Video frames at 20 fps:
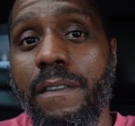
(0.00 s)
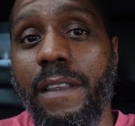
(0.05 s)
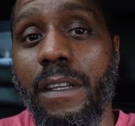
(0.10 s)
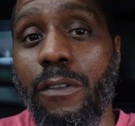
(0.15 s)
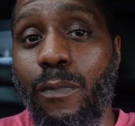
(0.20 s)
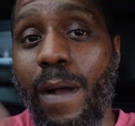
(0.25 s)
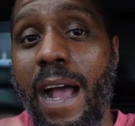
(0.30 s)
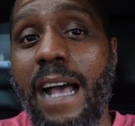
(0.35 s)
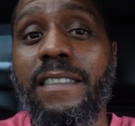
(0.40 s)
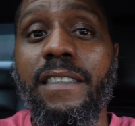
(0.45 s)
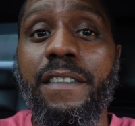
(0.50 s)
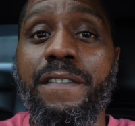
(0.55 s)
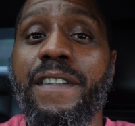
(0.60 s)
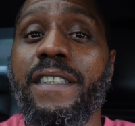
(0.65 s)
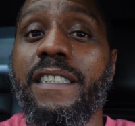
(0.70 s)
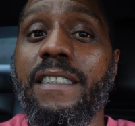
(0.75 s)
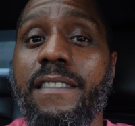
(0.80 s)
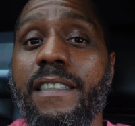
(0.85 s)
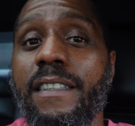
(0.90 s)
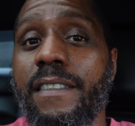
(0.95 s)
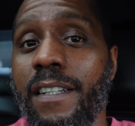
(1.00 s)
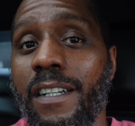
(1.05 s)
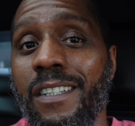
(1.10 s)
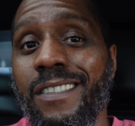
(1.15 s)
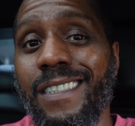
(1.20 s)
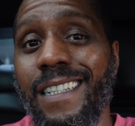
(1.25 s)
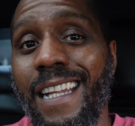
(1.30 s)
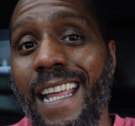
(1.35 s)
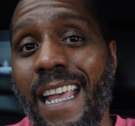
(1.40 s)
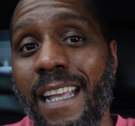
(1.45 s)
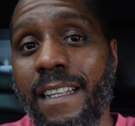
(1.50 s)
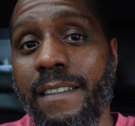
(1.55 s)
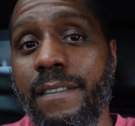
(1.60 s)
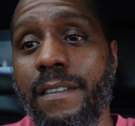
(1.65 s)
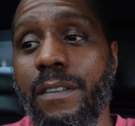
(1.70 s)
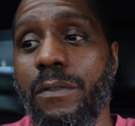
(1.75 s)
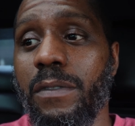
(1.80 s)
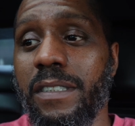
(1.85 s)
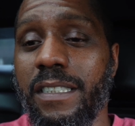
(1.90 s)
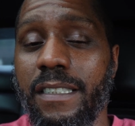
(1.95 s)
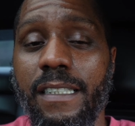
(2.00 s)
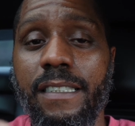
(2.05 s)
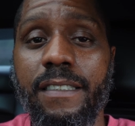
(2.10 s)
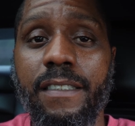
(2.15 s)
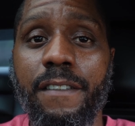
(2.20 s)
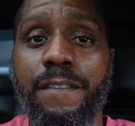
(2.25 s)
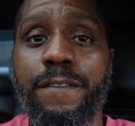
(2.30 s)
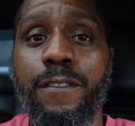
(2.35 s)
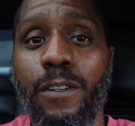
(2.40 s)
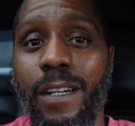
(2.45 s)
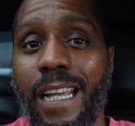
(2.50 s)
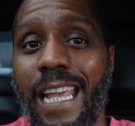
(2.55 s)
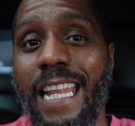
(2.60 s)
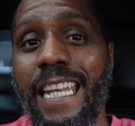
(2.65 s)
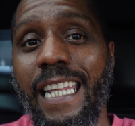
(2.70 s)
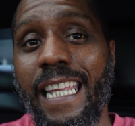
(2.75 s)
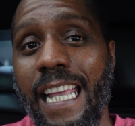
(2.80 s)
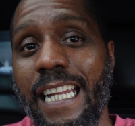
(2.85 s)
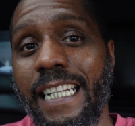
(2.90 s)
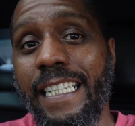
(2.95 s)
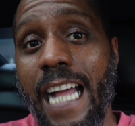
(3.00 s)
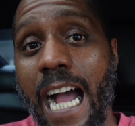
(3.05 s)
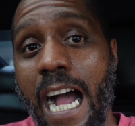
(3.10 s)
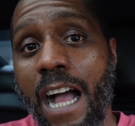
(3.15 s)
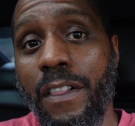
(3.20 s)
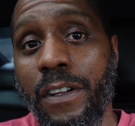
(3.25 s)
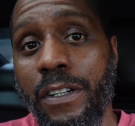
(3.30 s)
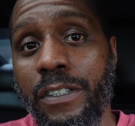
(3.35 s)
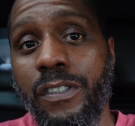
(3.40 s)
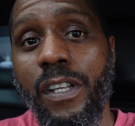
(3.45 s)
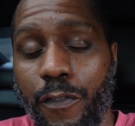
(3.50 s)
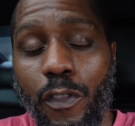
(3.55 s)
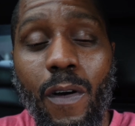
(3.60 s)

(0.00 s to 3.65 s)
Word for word: The Ryzen 5600X was listed for $88.